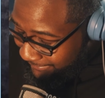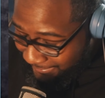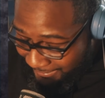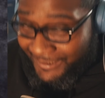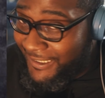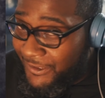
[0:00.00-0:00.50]

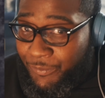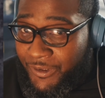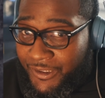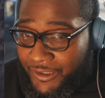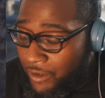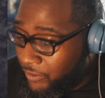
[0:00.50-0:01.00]
unless we
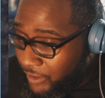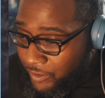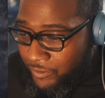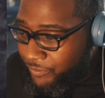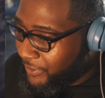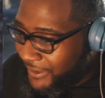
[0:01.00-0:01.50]
just don't
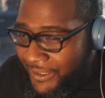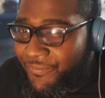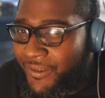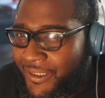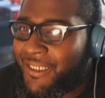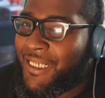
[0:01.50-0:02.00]
know. But
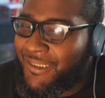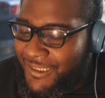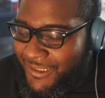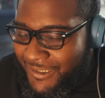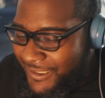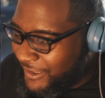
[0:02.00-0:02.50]
even then, as
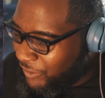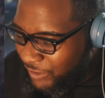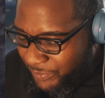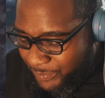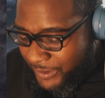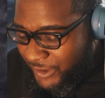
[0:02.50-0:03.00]
engineers, you
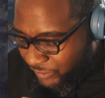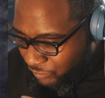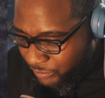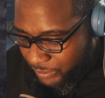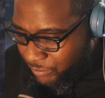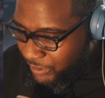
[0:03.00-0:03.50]
just push
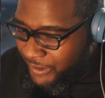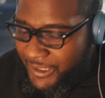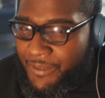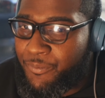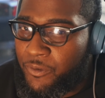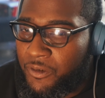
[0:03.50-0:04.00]
through and you just
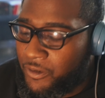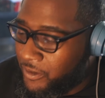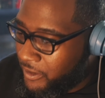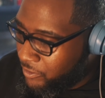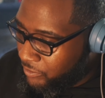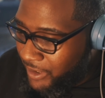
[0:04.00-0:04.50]
keep on
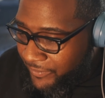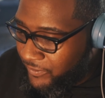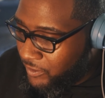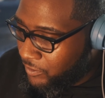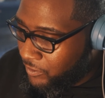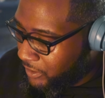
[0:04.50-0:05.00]
learning. You never
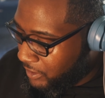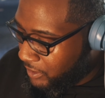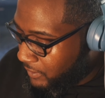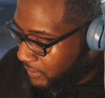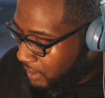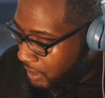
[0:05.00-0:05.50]
know enough.
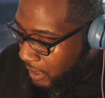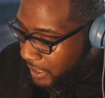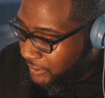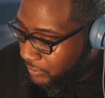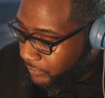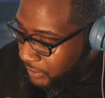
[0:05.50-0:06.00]
All right,
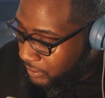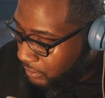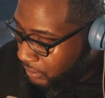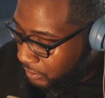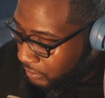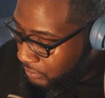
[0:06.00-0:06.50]
so we're going to
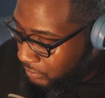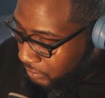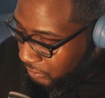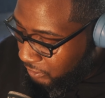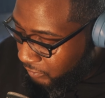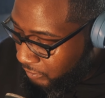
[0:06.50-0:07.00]
hold
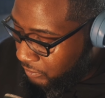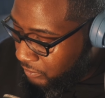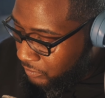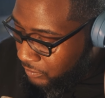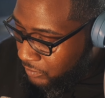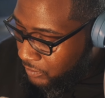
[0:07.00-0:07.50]

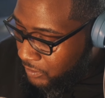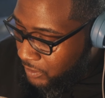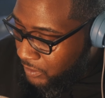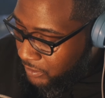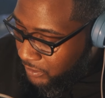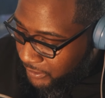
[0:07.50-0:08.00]
Control,
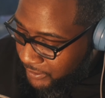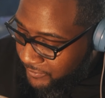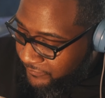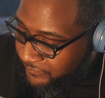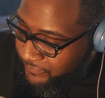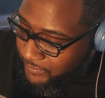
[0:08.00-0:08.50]

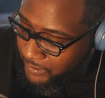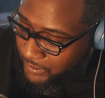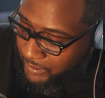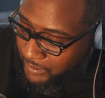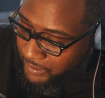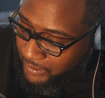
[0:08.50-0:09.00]
Shift,
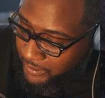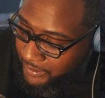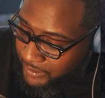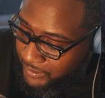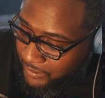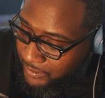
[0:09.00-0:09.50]

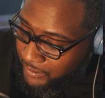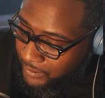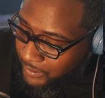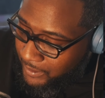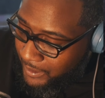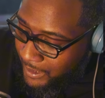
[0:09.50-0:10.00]
hit
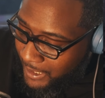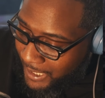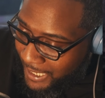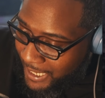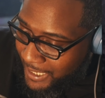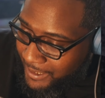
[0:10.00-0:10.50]

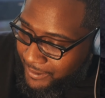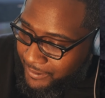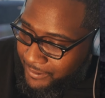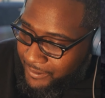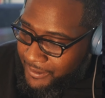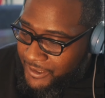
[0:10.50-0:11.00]
I.
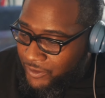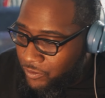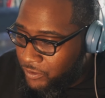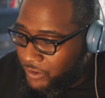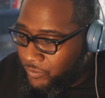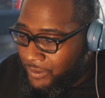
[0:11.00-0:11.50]
And that's
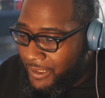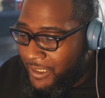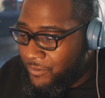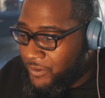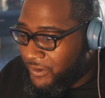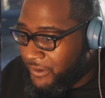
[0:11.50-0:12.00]
going to
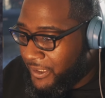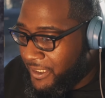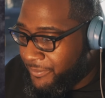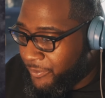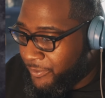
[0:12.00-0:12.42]
allow us to import